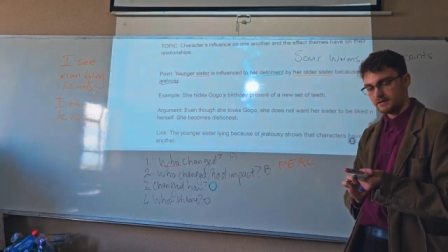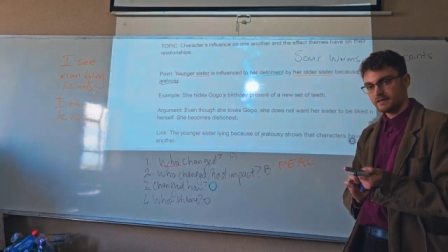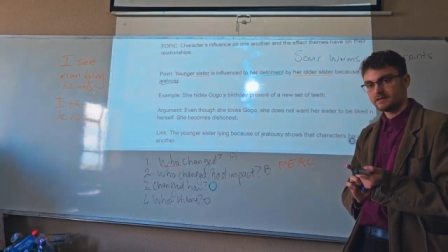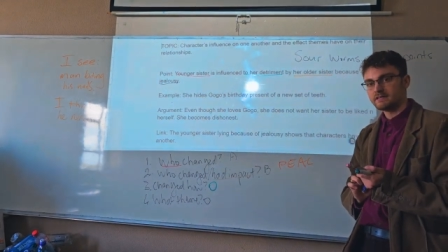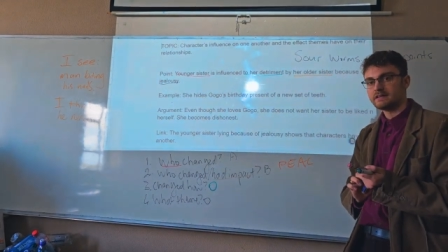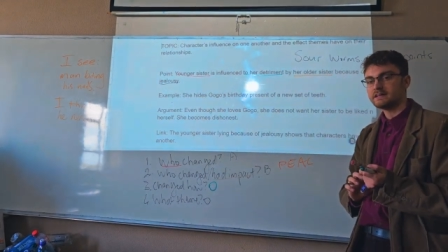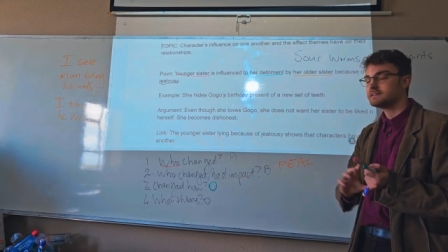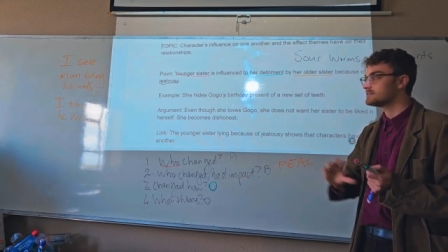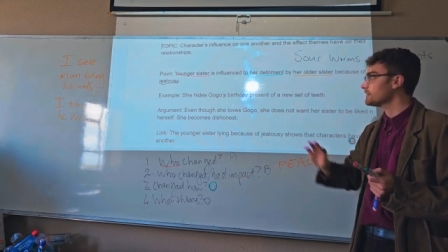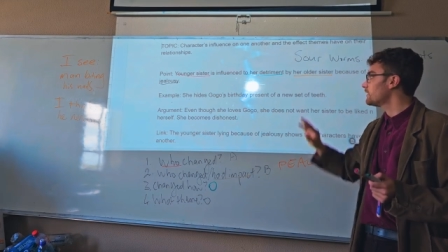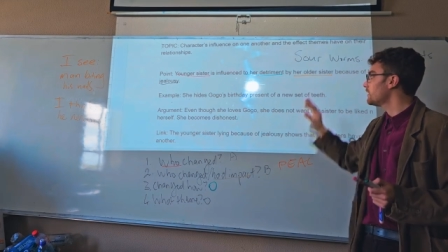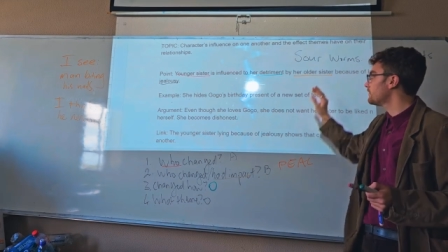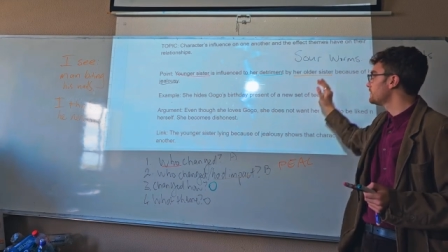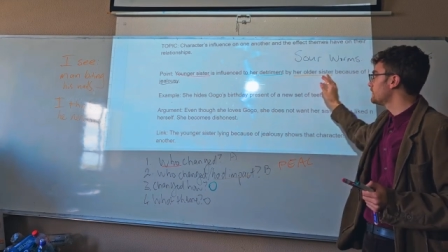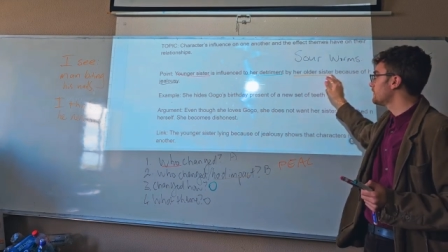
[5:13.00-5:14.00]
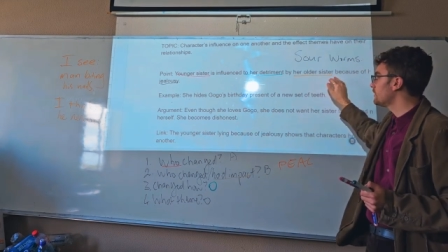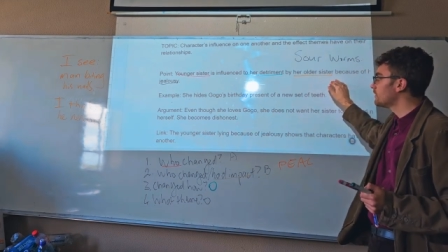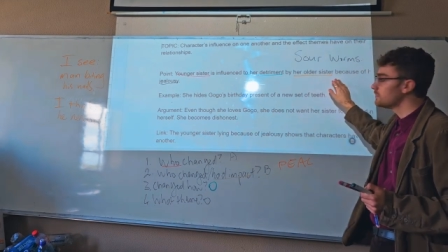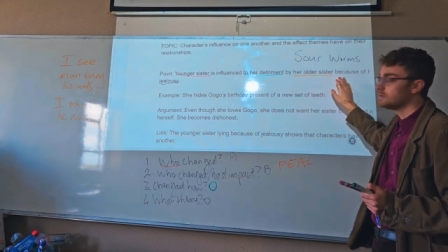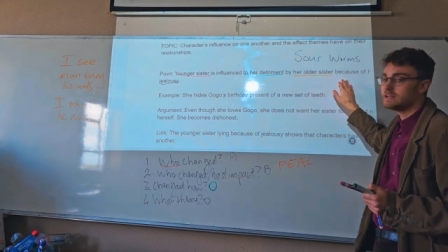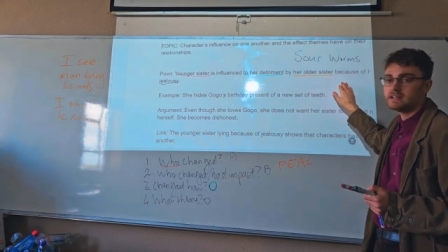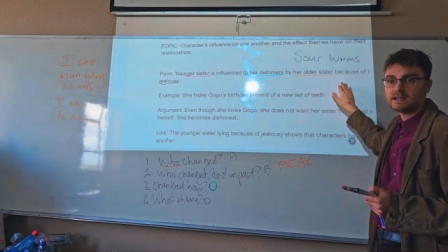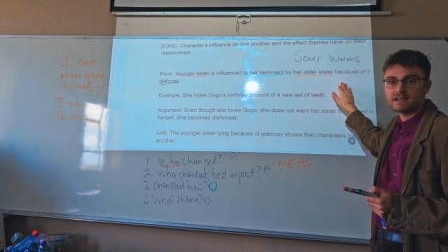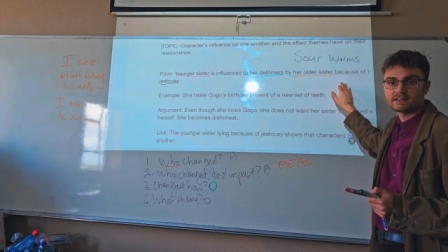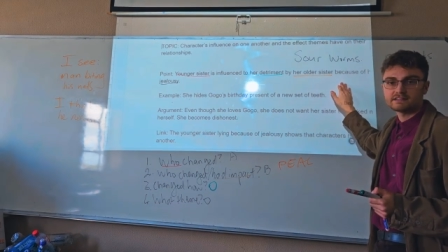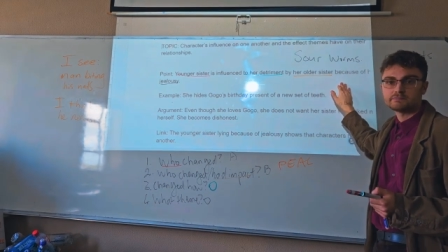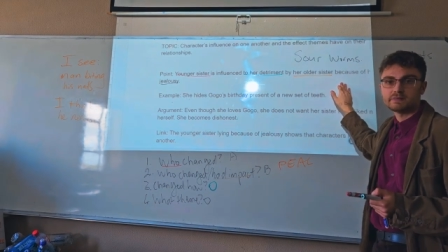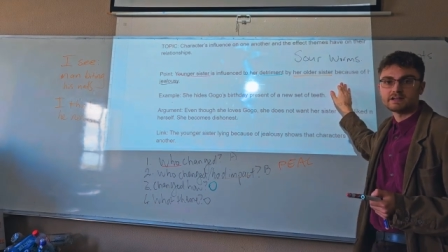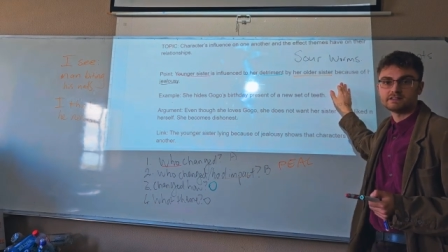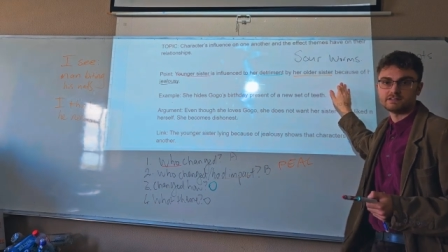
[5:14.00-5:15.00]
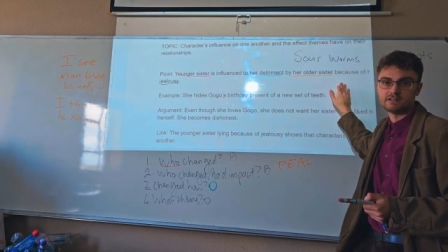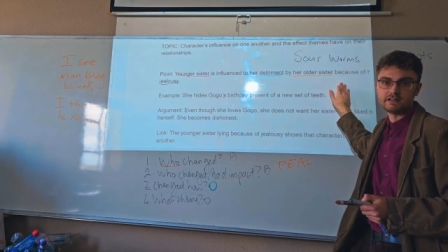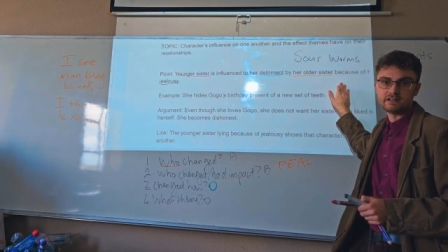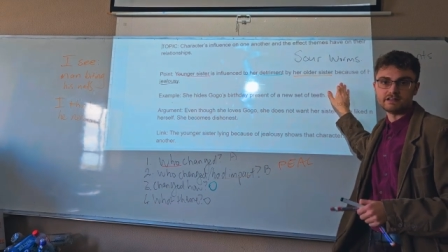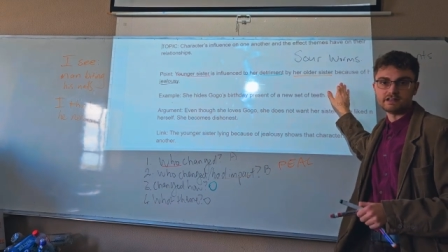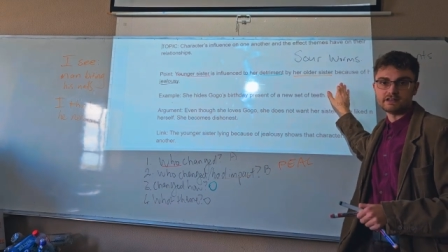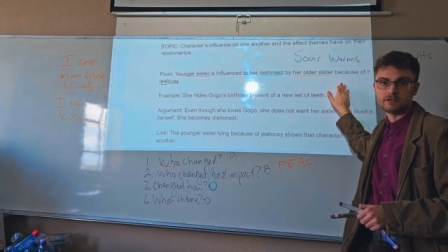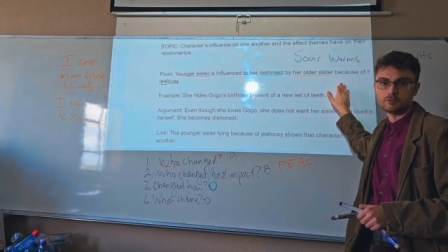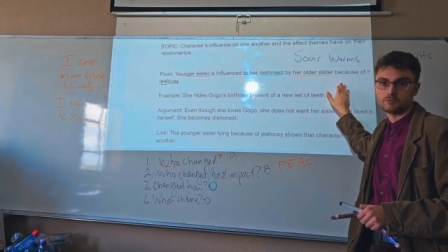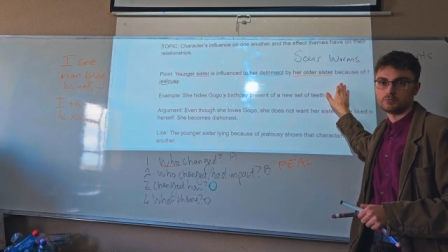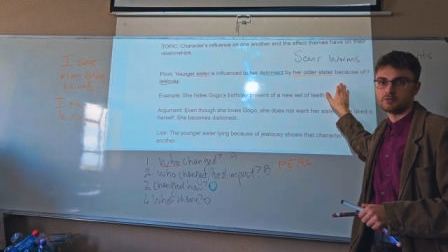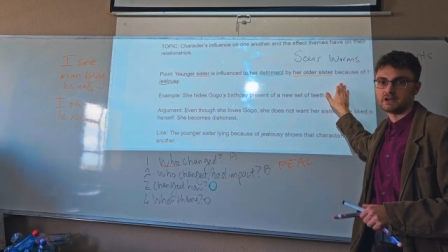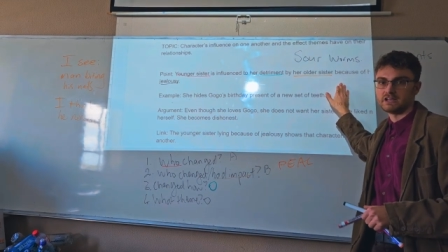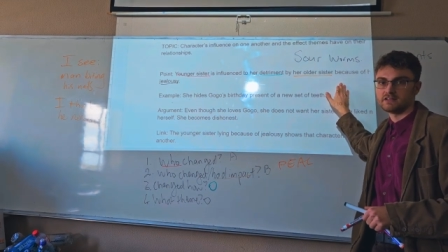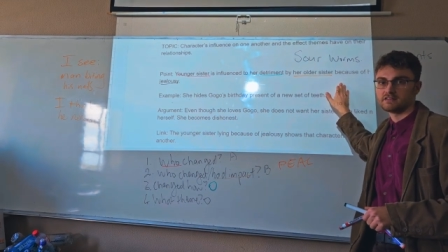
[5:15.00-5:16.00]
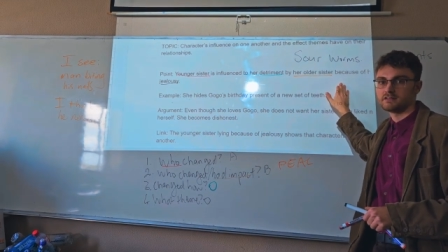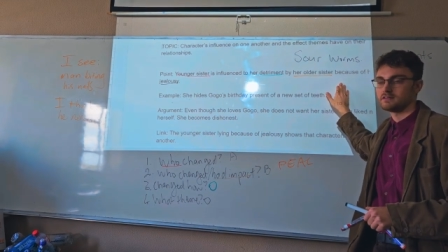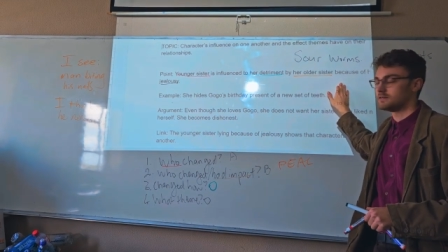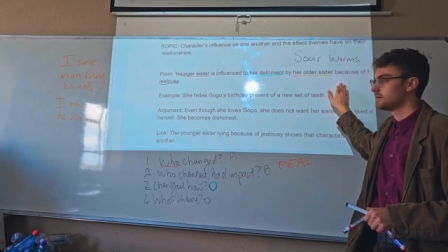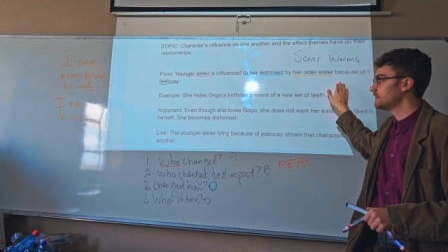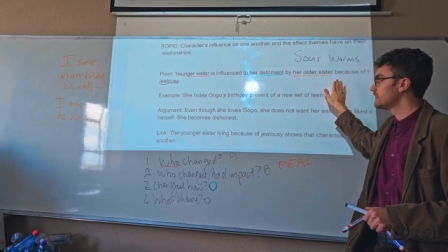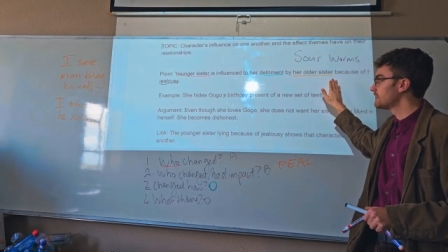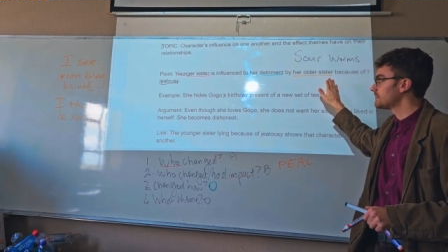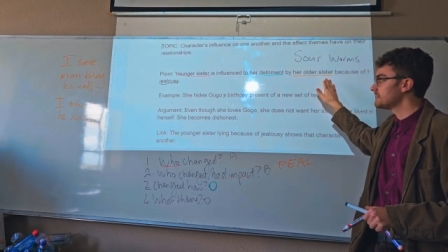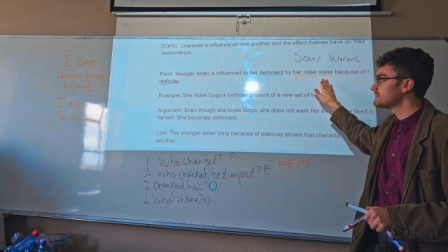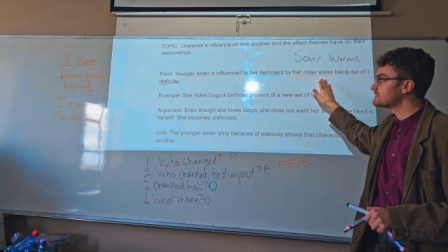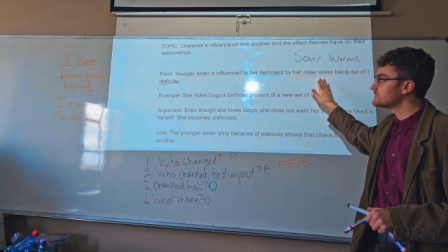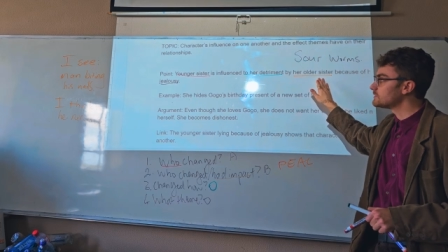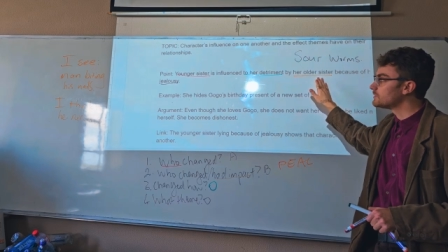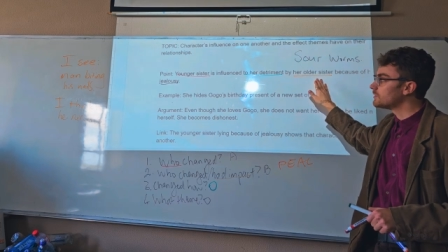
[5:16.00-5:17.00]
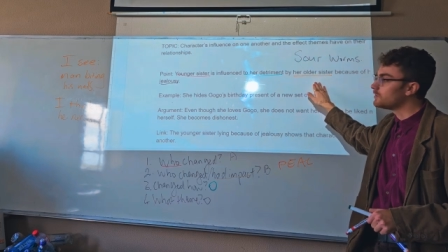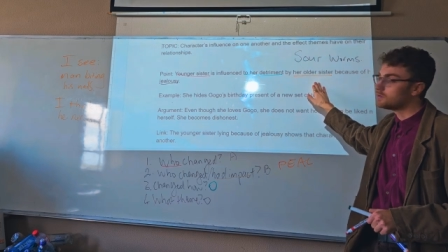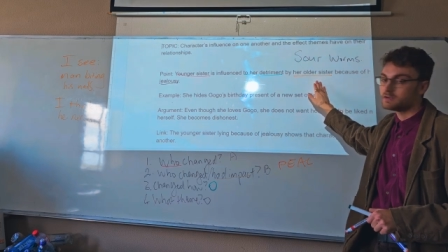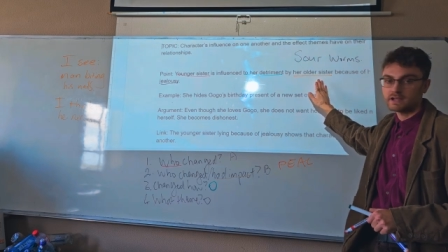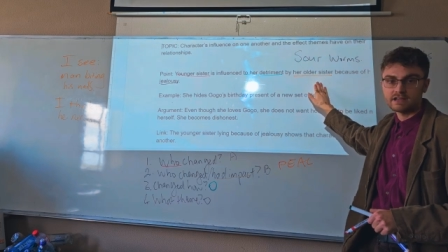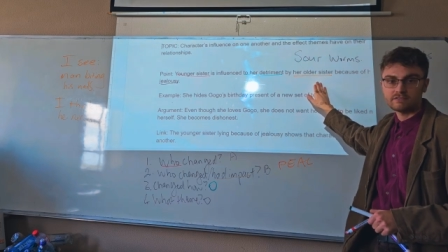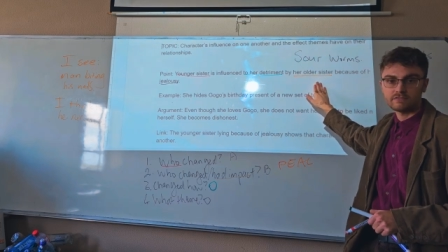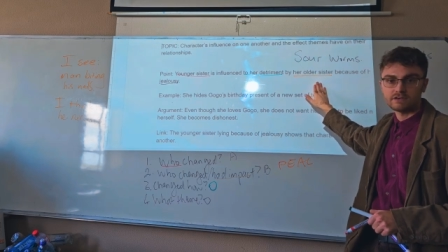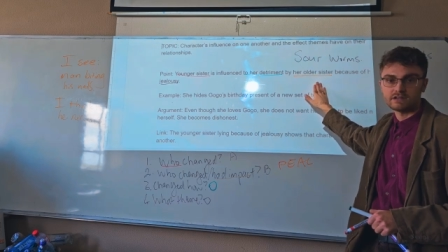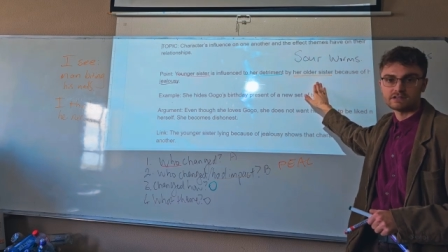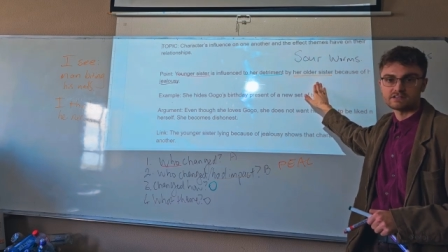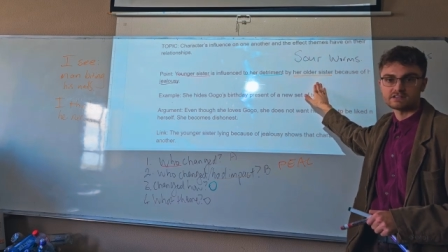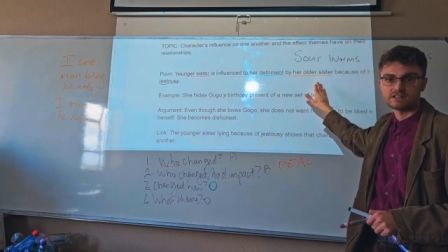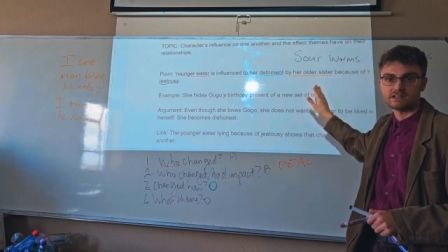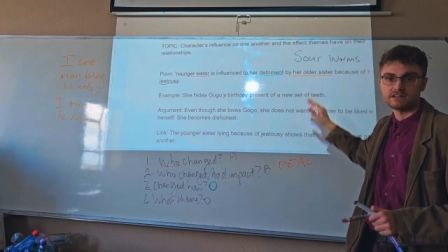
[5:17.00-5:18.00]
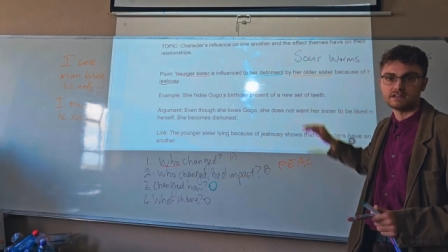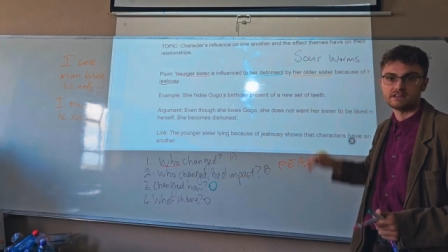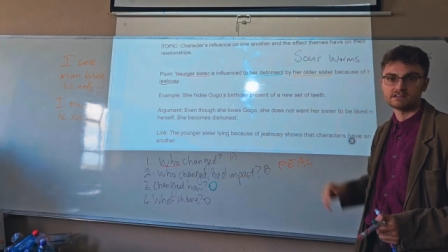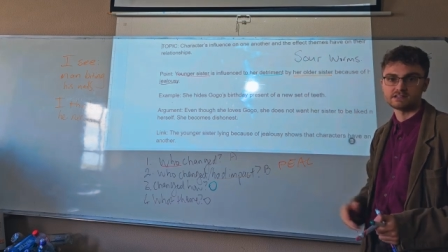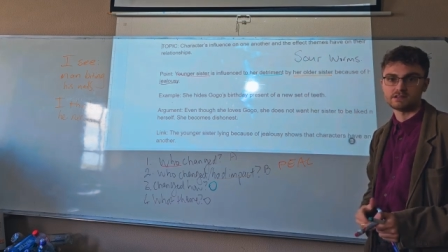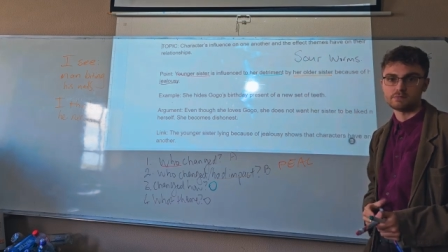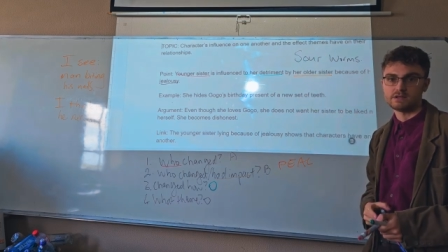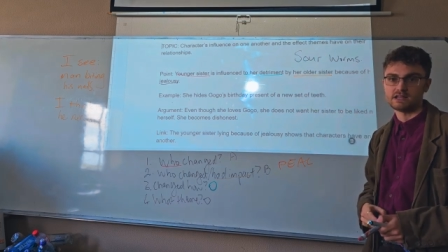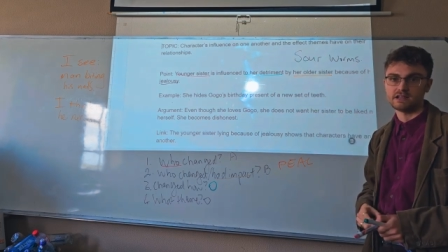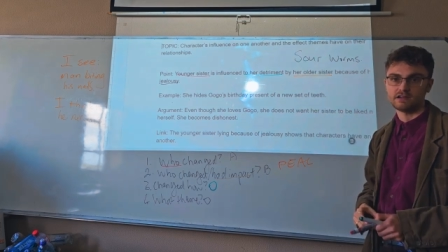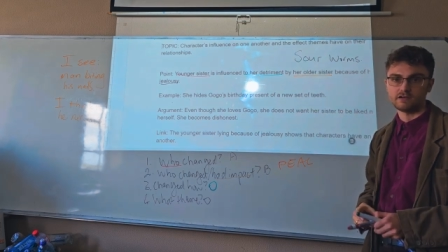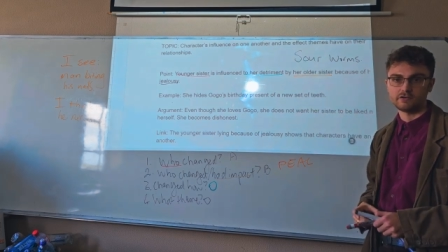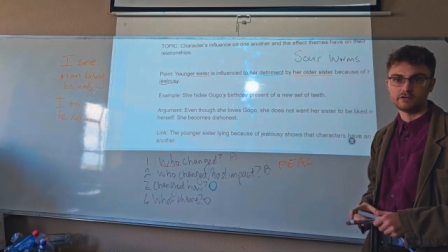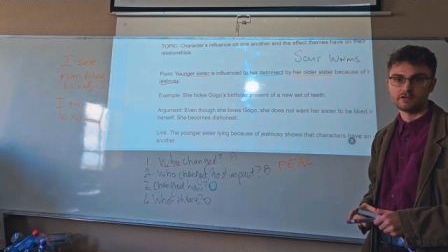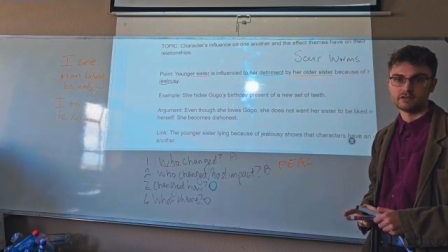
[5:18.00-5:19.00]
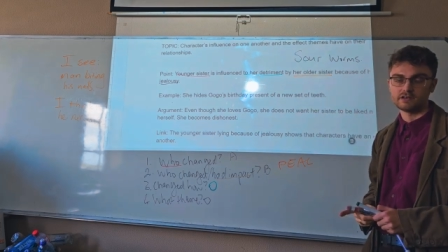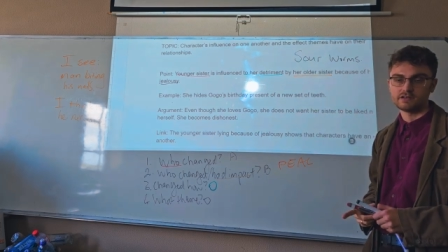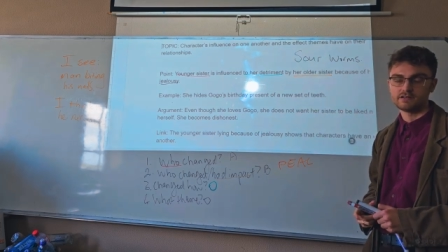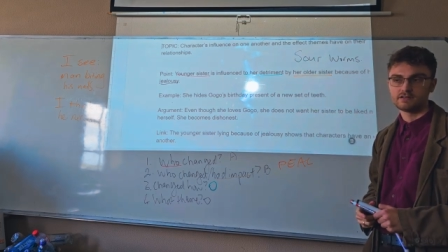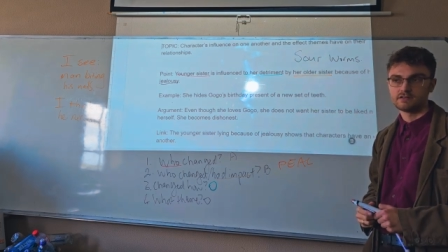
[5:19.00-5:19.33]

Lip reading: These are the only aspects you need in your point. There's no evidence that needs to be included.